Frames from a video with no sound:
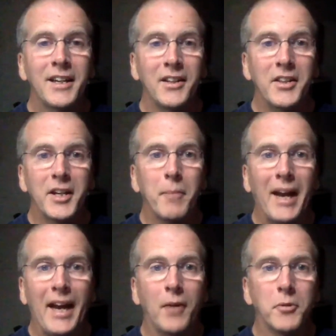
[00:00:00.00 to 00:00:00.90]
their
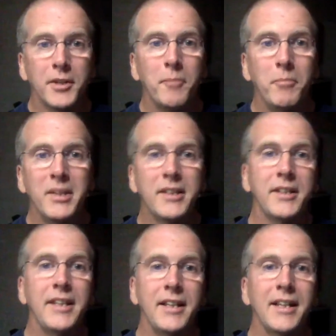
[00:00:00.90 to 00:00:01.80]
power and ability,